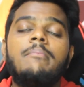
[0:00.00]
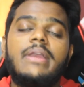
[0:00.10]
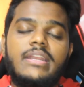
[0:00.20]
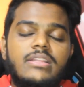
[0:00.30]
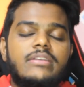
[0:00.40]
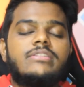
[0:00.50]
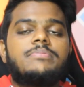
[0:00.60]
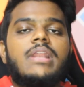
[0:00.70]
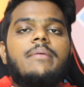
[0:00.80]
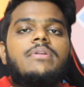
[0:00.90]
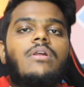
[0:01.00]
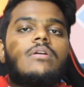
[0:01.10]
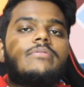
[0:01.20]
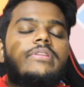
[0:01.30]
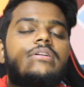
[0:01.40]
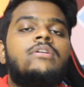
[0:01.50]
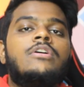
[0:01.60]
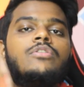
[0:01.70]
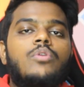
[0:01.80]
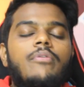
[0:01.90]
by hitting the subscribe button along with the
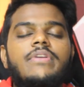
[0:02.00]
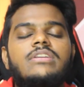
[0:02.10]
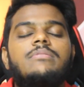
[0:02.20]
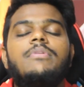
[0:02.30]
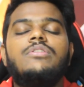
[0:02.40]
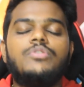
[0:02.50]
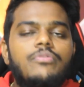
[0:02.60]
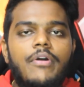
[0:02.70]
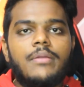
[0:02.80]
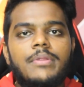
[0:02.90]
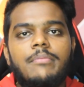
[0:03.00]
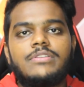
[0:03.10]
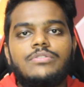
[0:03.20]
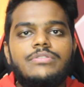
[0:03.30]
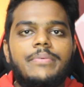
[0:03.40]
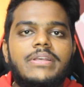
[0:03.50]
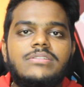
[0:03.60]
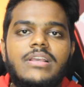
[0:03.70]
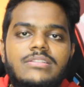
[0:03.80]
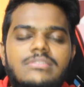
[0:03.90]
notification bell, do follow me in my social medias
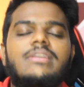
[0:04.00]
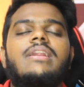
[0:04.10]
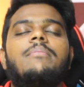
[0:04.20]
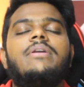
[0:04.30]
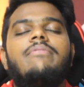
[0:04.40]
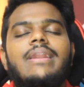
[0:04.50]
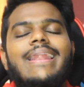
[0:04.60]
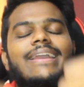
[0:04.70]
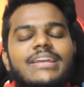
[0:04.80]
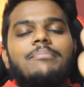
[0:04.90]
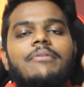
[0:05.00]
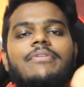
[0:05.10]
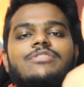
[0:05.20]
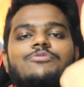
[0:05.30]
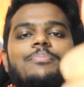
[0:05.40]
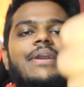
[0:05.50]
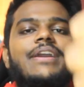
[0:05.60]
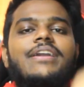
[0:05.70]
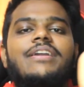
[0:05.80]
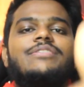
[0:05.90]
like Instagram, leave a like in my Facebook
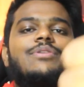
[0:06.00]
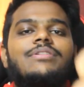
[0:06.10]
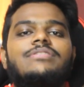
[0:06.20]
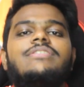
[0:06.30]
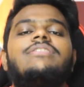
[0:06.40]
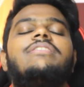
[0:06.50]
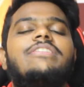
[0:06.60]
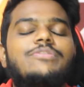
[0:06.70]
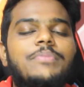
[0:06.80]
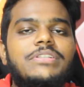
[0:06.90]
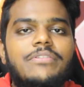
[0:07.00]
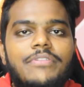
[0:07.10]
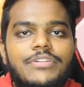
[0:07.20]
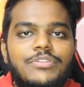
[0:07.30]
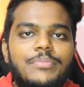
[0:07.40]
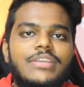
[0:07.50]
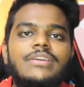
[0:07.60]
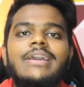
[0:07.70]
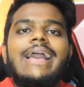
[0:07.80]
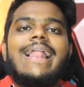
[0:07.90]
page. All these little things means the world to me.
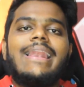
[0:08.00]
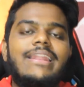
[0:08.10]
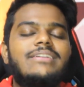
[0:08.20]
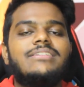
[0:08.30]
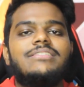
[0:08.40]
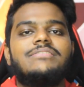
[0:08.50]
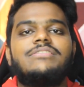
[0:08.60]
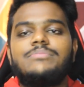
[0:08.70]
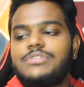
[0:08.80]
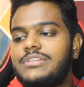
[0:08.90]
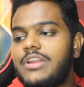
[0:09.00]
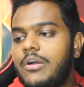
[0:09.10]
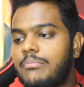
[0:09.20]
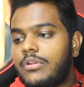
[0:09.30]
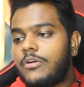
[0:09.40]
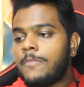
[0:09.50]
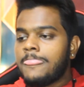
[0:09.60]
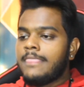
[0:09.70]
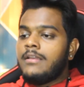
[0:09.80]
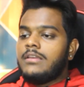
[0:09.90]
Link in the description down below.
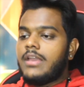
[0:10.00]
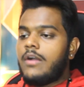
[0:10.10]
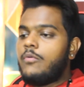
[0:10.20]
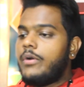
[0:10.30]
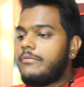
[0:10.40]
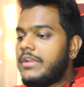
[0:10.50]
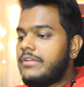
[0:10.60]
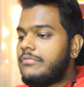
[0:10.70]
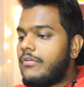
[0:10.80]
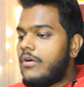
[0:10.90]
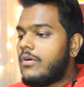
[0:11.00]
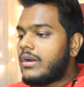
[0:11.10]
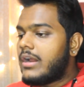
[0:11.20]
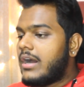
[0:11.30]
Yeah, what are you waiting for?